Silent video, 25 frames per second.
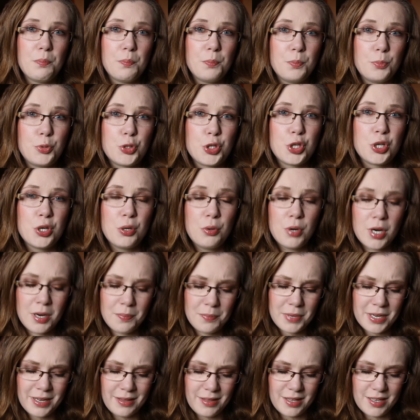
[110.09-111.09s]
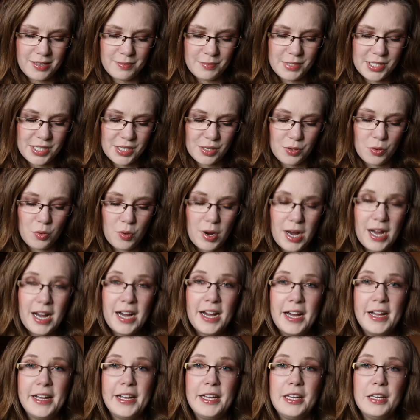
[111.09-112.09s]
show up in them, so
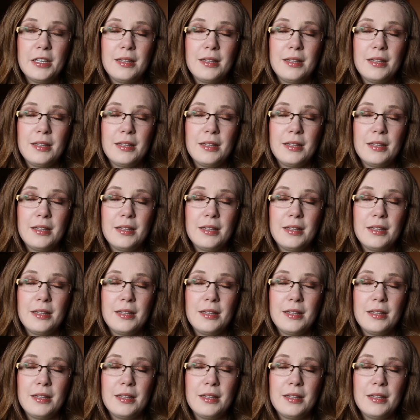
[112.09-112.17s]
I